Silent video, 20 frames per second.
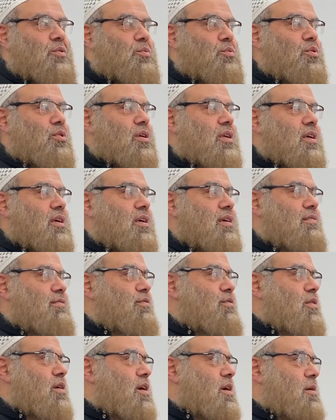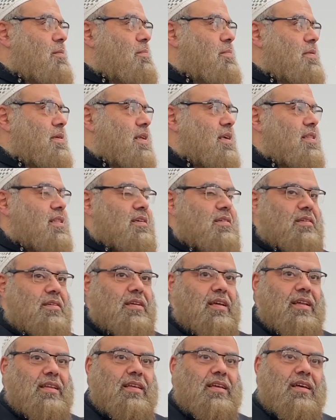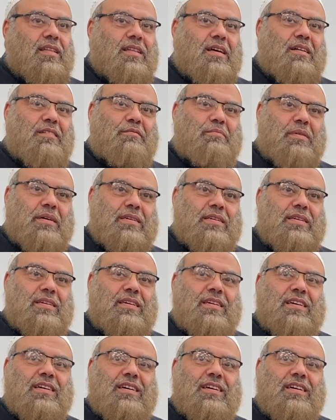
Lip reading: working for a company and they're getting a lot of money,